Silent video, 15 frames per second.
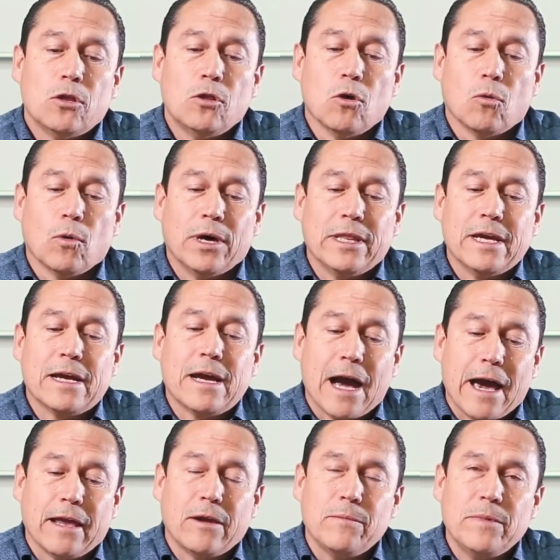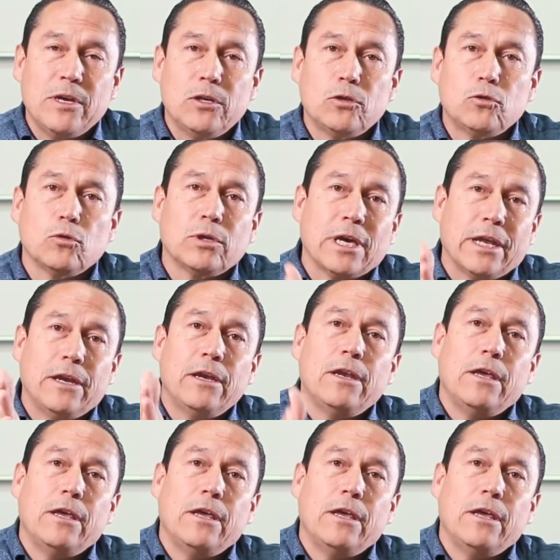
the one that guided me to getting